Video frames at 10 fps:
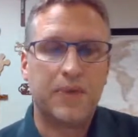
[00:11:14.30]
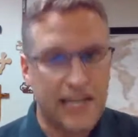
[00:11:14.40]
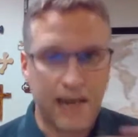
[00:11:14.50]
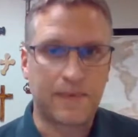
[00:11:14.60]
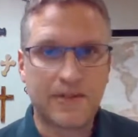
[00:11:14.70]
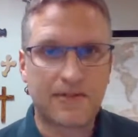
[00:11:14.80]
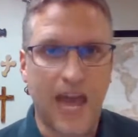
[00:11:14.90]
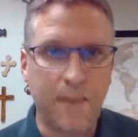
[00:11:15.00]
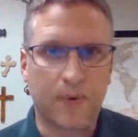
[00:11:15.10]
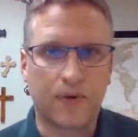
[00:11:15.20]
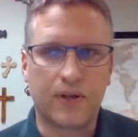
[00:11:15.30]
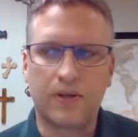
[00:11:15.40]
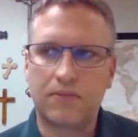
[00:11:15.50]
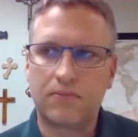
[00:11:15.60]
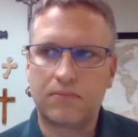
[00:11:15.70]
became his disciple.
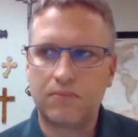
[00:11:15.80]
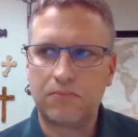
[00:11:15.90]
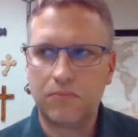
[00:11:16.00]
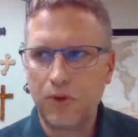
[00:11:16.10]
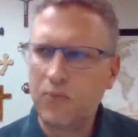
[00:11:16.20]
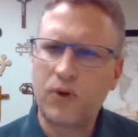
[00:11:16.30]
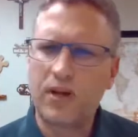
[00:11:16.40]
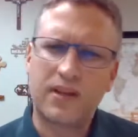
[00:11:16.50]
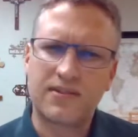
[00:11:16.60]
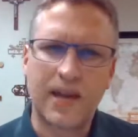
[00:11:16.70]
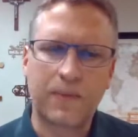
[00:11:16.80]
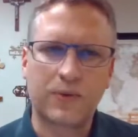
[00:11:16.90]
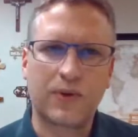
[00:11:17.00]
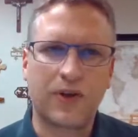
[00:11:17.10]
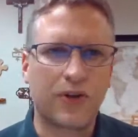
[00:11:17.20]
And well, one of the
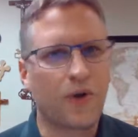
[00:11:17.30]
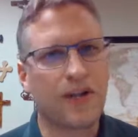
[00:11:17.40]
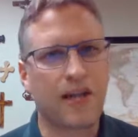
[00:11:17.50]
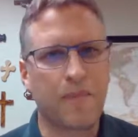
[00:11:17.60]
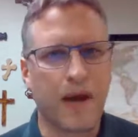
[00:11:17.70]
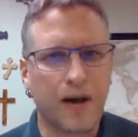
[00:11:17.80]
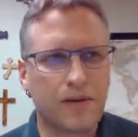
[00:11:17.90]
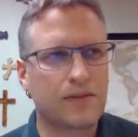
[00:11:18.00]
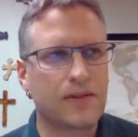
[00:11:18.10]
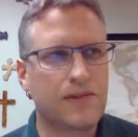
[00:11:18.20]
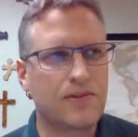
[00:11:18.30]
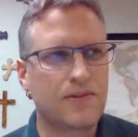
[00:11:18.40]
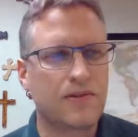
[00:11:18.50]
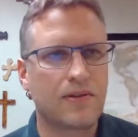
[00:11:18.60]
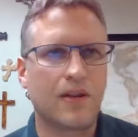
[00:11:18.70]
disciples we don't know anything about
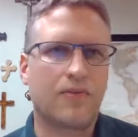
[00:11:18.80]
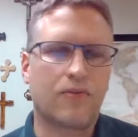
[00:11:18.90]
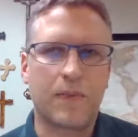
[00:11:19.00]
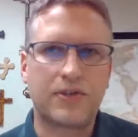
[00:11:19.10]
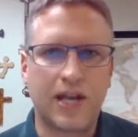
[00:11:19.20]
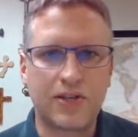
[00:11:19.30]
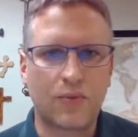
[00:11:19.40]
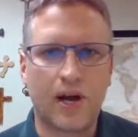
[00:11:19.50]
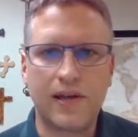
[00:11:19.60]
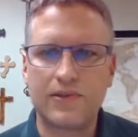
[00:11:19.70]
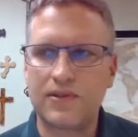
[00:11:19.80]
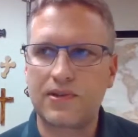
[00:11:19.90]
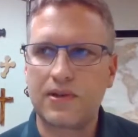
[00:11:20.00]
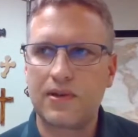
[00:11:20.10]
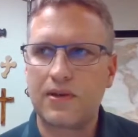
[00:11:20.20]
is, in reputation wise,
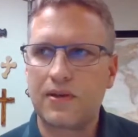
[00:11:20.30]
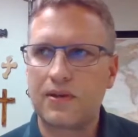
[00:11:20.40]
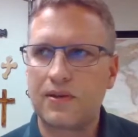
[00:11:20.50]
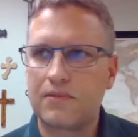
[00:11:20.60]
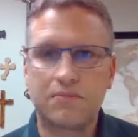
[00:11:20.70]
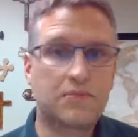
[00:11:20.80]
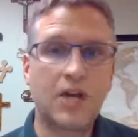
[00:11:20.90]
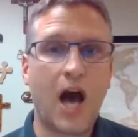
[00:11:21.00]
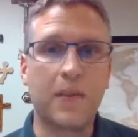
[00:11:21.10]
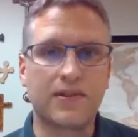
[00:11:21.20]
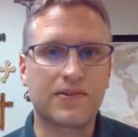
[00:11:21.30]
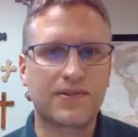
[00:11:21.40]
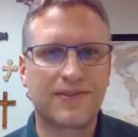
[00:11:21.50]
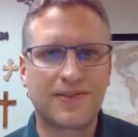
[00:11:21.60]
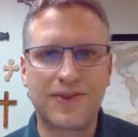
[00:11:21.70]
is
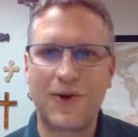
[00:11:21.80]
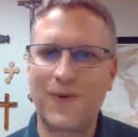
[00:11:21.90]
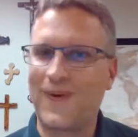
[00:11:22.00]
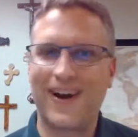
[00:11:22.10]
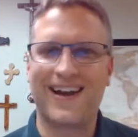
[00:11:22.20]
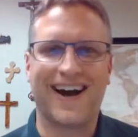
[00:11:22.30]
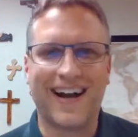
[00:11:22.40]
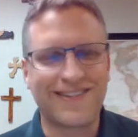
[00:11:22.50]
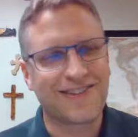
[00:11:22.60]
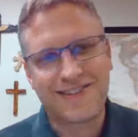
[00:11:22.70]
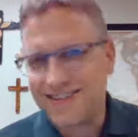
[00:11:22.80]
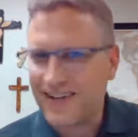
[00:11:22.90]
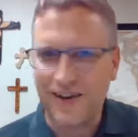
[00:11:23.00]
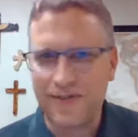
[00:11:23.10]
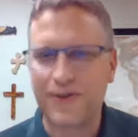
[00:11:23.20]
Thomas. So why not? So,
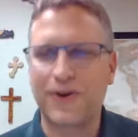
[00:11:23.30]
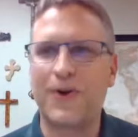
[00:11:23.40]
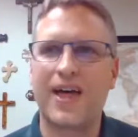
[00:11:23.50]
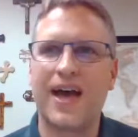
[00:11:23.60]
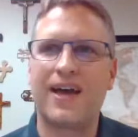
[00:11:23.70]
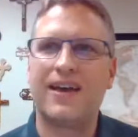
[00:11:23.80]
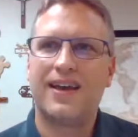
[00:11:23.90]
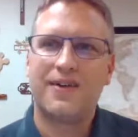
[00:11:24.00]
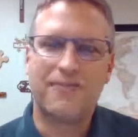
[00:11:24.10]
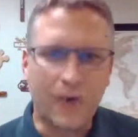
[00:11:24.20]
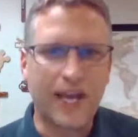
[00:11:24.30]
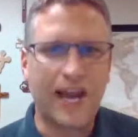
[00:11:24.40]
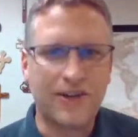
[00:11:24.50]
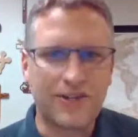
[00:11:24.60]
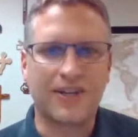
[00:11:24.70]
throw that
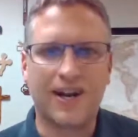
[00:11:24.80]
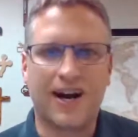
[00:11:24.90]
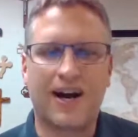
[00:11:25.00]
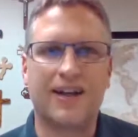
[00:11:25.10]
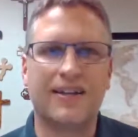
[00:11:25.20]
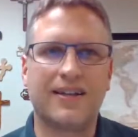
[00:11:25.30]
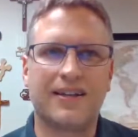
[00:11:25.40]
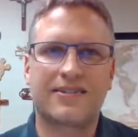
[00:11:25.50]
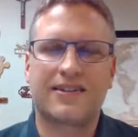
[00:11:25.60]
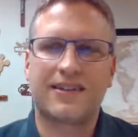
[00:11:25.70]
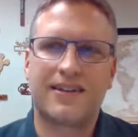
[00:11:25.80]
vocation on this